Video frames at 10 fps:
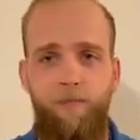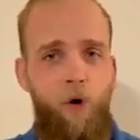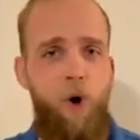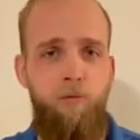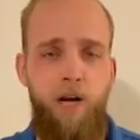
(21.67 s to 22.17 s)

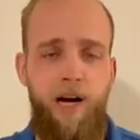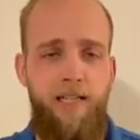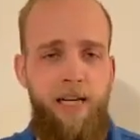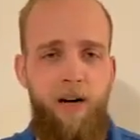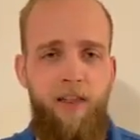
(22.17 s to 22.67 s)

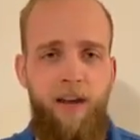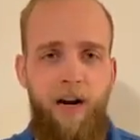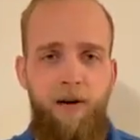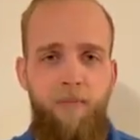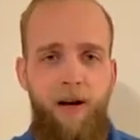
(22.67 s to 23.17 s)
roadblocks here and
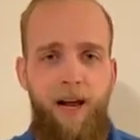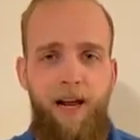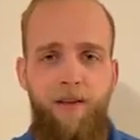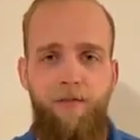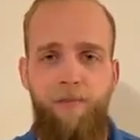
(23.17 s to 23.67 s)
there, but I
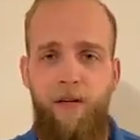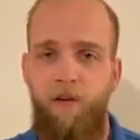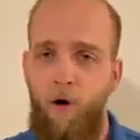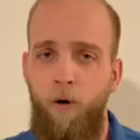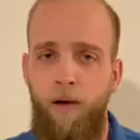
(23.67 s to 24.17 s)
have been
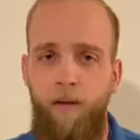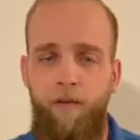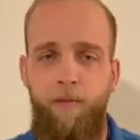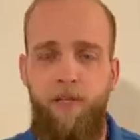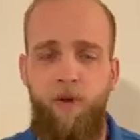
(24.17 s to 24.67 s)
growing
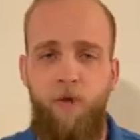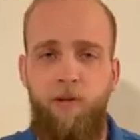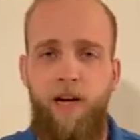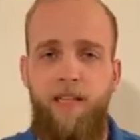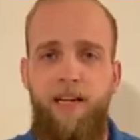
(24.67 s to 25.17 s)
from these roadblocks.